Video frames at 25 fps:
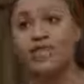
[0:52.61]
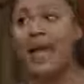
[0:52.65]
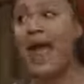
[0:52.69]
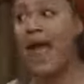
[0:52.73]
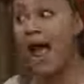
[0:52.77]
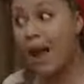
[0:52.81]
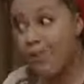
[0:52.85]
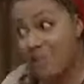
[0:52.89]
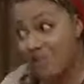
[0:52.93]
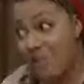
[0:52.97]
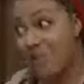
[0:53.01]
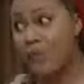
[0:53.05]

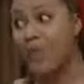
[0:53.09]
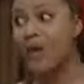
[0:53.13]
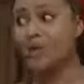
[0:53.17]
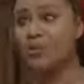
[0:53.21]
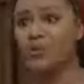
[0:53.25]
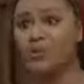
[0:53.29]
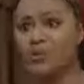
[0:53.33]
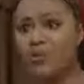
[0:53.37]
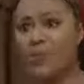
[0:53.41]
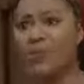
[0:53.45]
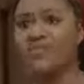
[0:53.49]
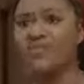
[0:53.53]
I'm the one
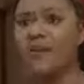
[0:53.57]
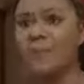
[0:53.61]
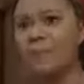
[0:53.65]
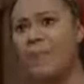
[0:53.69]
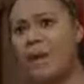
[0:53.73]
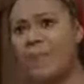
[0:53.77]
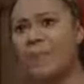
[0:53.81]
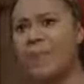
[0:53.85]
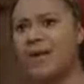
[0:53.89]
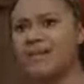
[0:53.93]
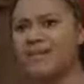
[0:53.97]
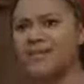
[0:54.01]
who's wearing the
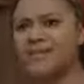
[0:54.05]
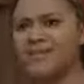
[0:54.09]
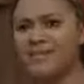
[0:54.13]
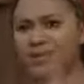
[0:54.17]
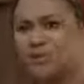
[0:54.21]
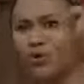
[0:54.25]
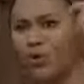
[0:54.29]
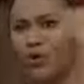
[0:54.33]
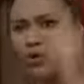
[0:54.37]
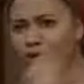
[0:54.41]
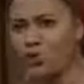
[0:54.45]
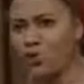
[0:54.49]
big panties and
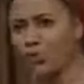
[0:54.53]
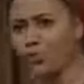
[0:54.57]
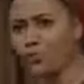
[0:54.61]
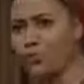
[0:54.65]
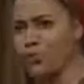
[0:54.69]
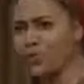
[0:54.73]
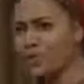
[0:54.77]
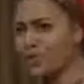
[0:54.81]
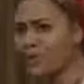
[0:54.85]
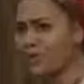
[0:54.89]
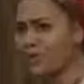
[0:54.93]
not you.